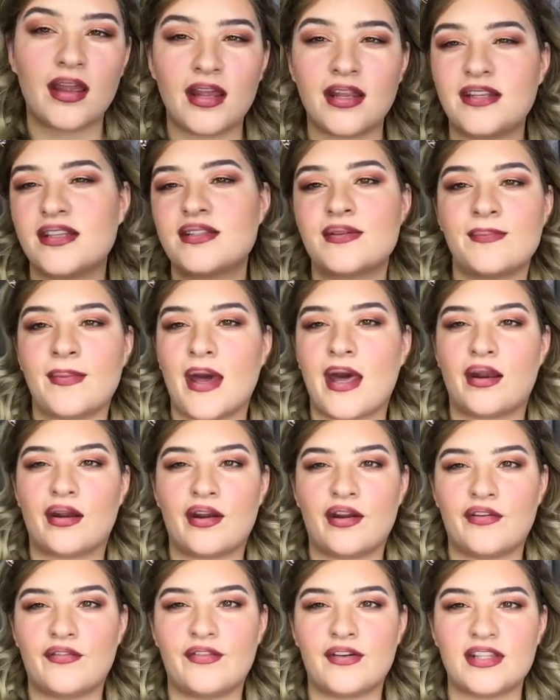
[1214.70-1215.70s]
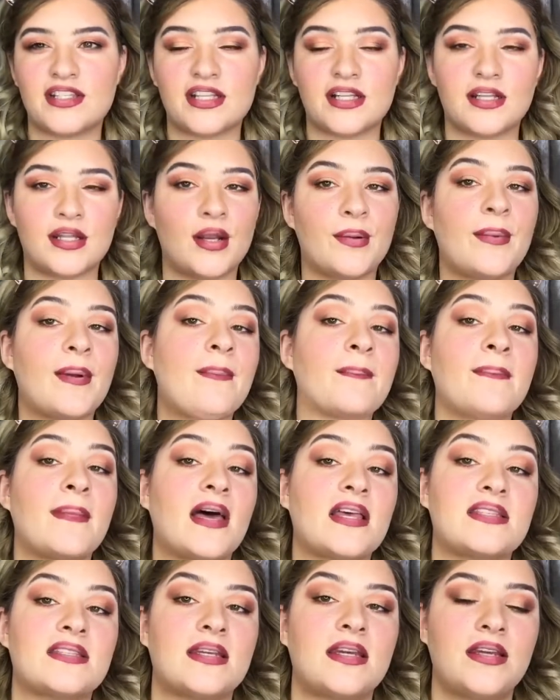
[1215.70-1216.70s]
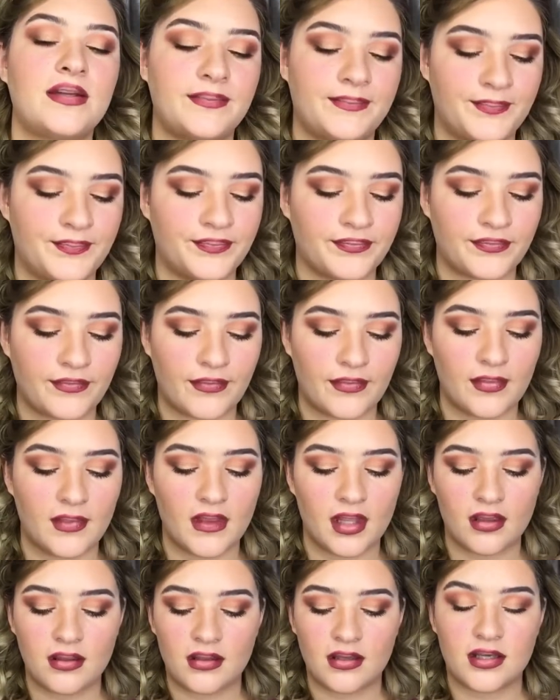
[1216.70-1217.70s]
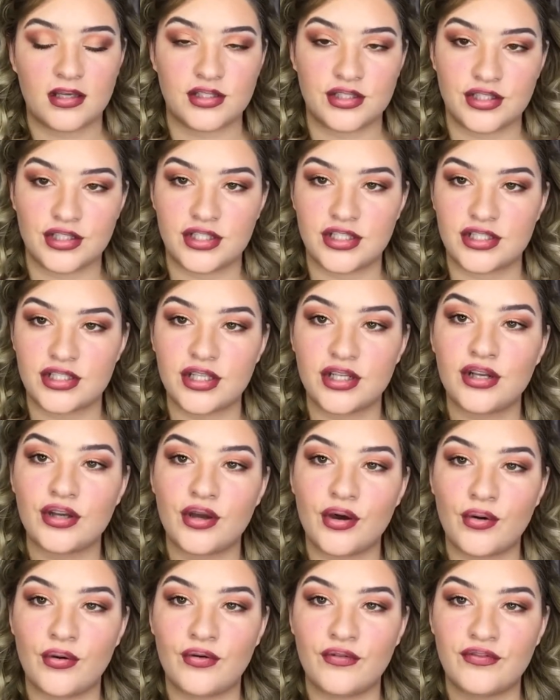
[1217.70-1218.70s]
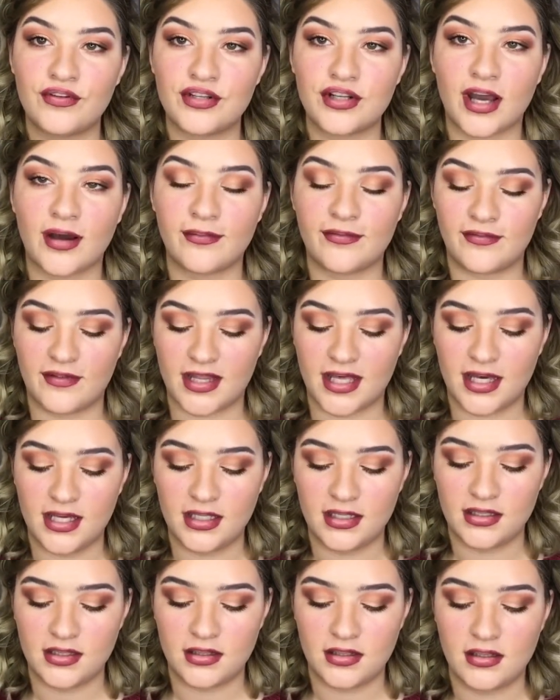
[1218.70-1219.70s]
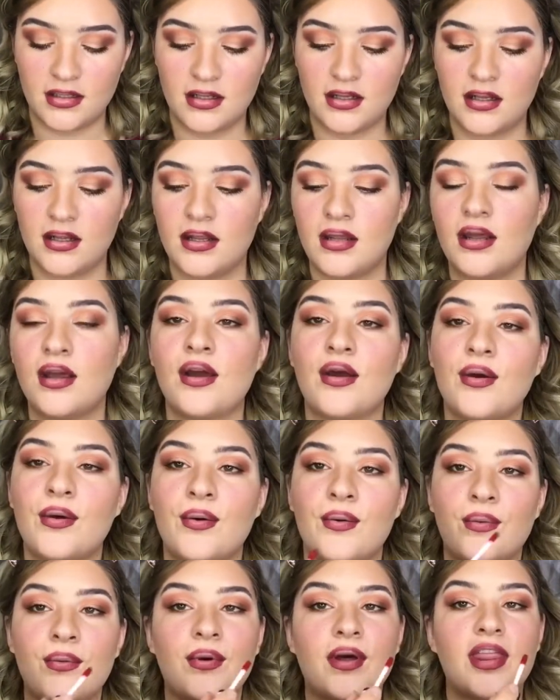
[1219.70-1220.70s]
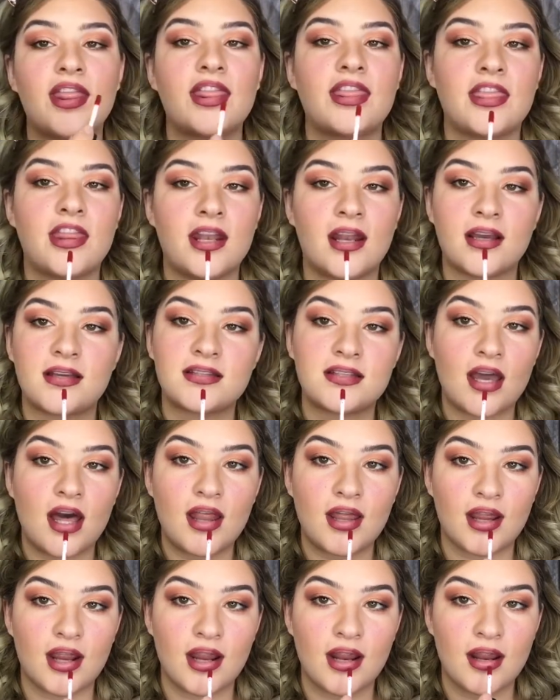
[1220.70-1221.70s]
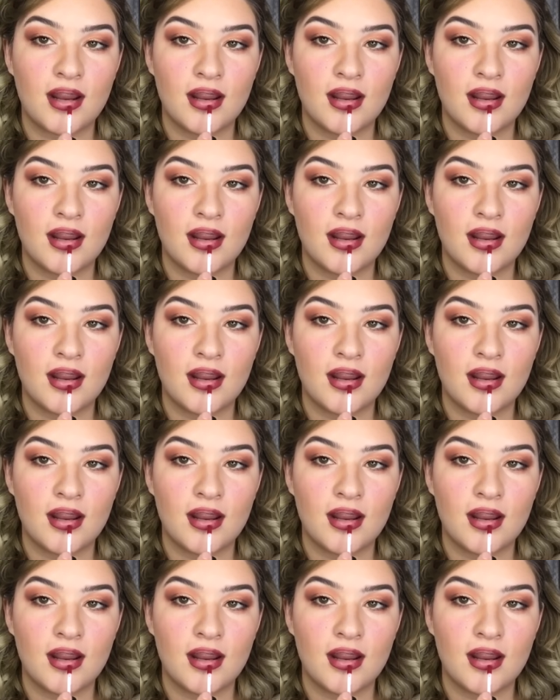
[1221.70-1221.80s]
It doesn't matter if it's a little bit messy, because you're just gonna go over top of that with the next color.